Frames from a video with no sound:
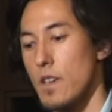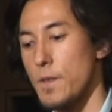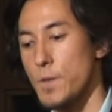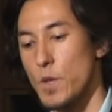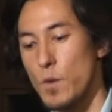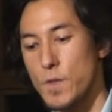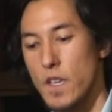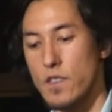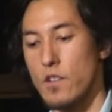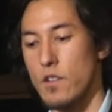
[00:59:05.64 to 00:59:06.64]
And someone
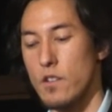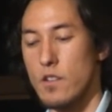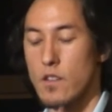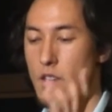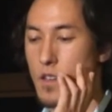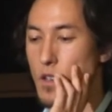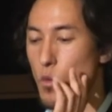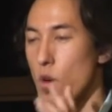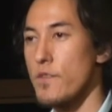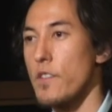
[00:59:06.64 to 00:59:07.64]
said to her,
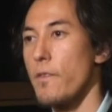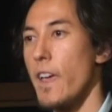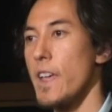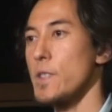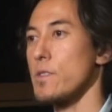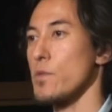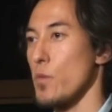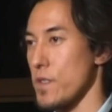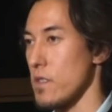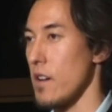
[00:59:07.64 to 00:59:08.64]
one of your fans
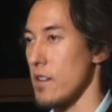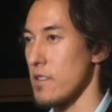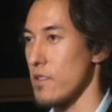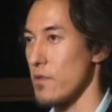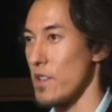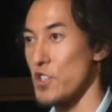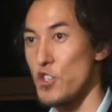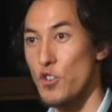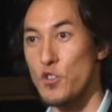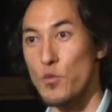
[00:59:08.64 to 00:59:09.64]
wants to talk to you. And she
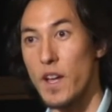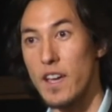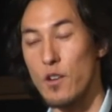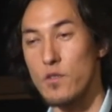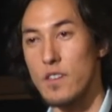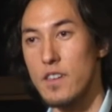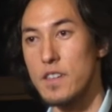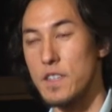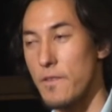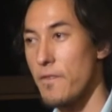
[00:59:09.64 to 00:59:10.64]
turned around,
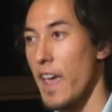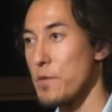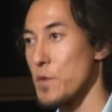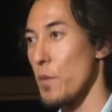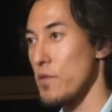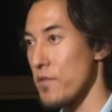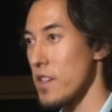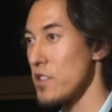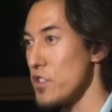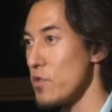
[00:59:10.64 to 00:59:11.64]
and the fan was Martin Luther
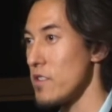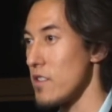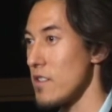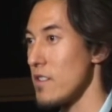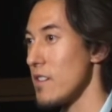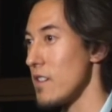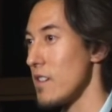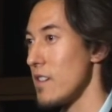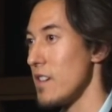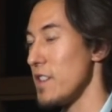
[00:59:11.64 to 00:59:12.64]
King Jr.
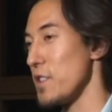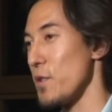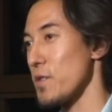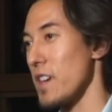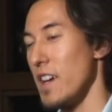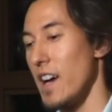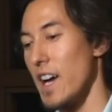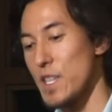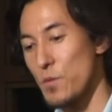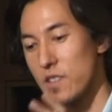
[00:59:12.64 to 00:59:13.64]
And he goes,
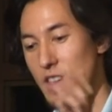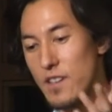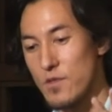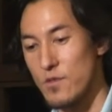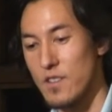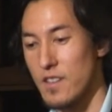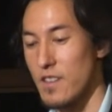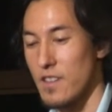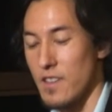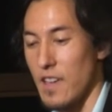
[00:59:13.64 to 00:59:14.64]
I just want to tell you
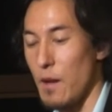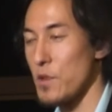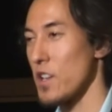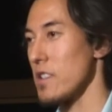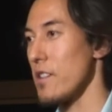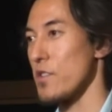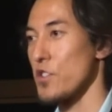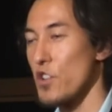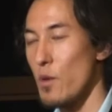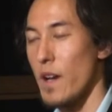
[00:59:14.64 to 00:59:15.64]
how much I love your
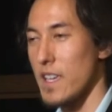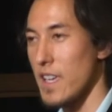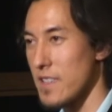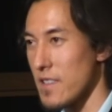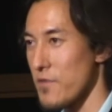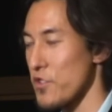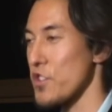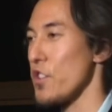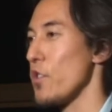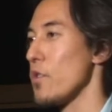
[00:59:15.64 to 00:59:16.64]
show. My kids love your
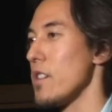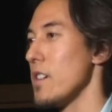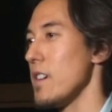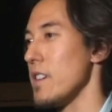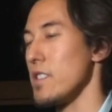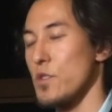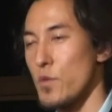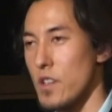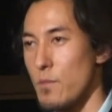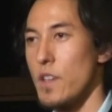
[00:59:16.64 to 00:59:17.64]
show. I just
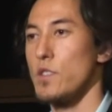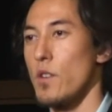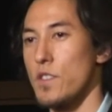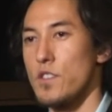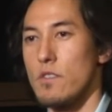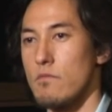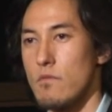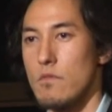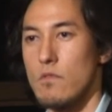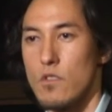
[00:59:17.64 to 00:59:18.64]
want to commend you on such a
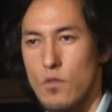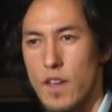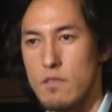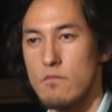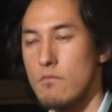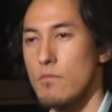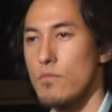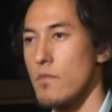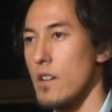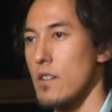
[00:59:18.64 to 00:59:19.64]
great
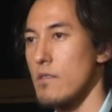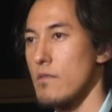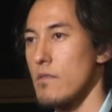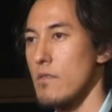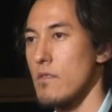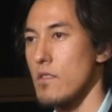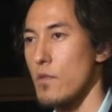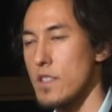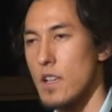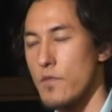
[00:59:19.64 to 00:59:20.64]
uh,
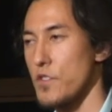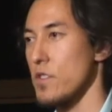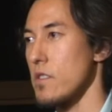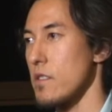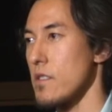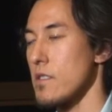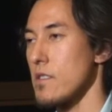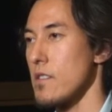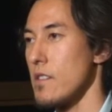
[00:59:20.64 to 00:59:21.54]
great television series.